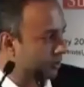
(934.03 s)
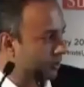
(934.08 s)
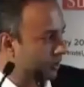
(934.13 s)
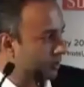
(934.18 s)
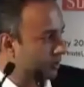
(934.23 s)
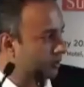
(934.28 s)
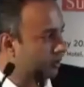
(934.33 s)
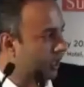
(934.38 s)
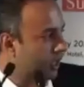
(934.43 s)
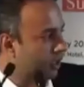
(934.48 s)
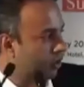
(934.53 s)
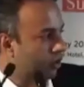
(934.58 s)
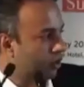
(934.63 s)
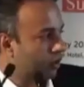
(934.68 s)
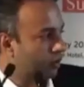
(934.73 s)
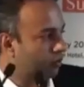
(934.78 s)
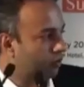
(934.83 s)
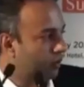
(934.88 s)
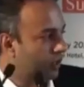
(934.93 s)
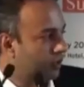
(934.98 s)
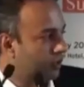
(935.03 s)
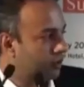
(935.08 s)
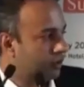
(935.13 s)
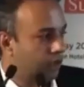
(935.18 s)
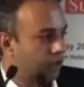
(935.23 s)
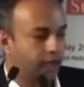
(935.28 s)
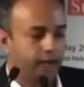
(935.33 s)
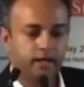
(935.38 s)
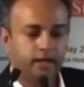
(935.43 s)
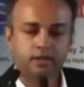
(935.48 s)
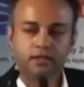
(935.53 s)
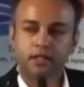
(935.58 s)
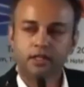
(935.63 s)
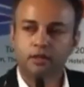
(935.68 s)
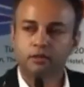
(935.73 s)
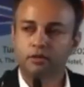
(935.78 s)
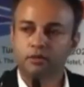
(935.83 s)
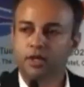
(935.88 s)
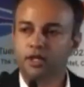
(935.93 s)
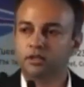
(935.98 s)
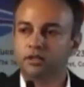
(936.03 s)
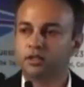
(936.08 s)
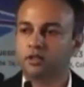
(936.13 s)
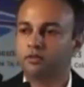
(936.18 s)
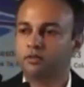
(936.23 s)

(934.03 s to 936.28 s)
cyclonic winds, and sea level rise and